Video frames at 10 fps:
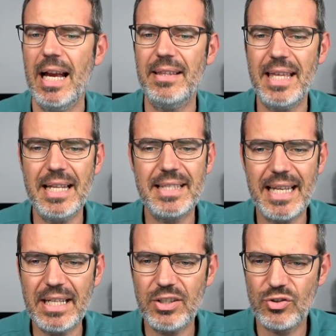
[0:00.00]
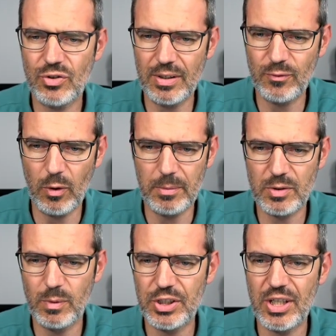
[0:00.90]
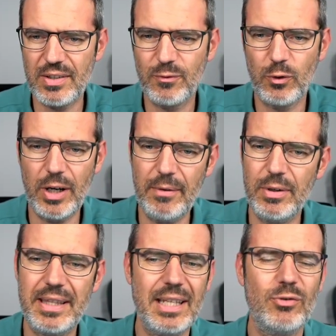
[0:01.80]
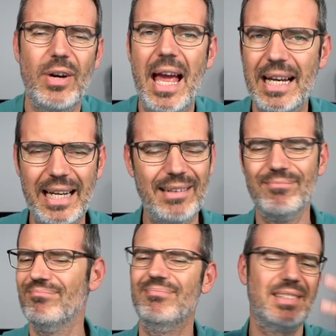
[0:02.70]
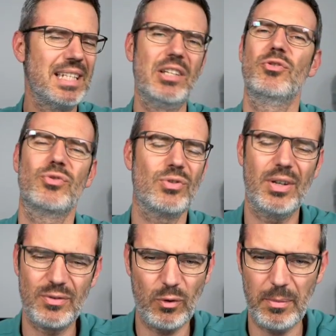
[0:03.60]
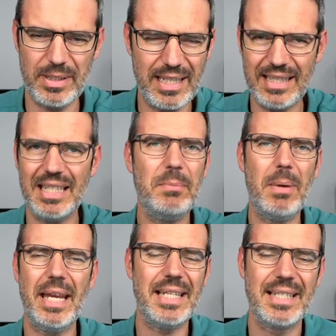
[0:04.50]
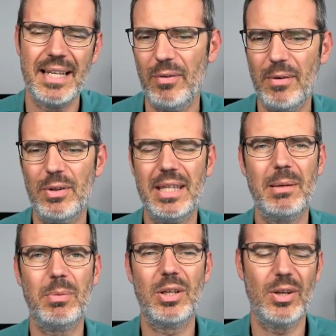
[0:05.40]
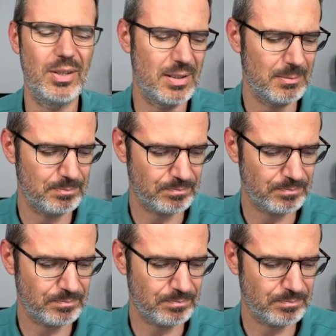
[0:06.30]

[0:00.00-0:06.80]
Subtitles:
And then sentence transformers, which is for everything RAG. Sentence transformers is the base of everything, because